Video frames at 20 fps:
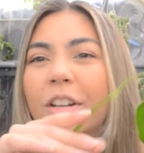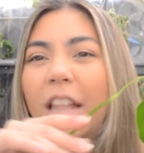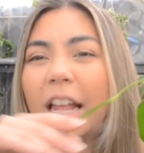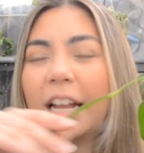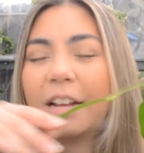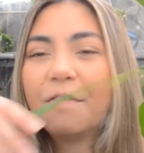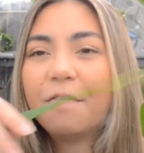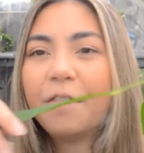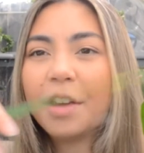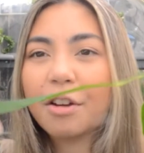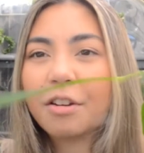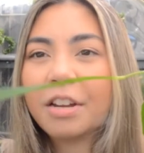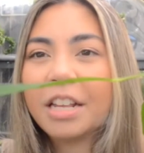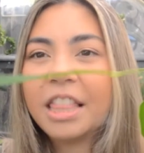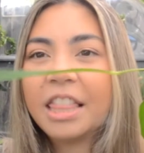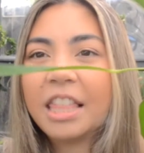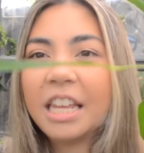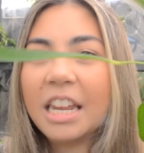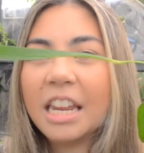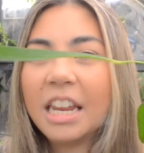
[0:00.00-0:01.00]
like very
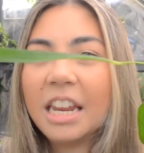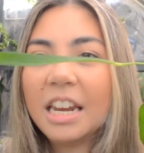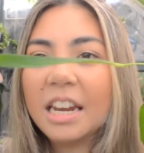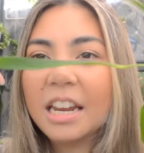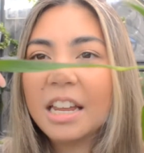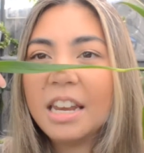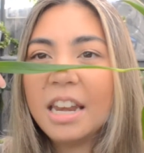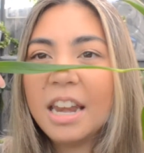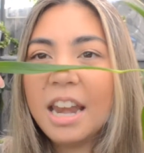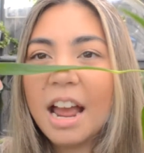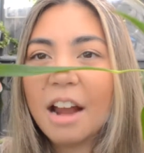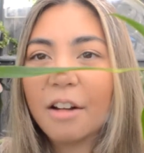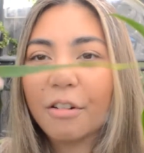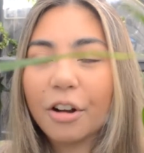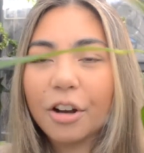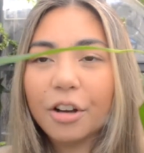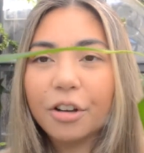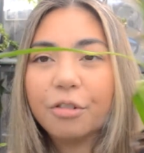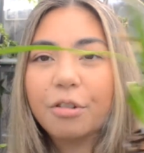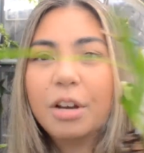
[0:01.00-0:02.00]
thin,
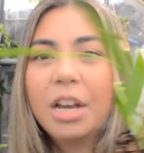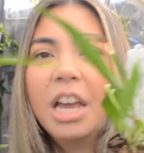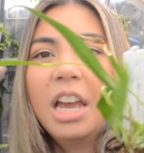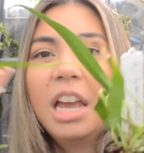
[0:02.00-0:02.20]
narrow.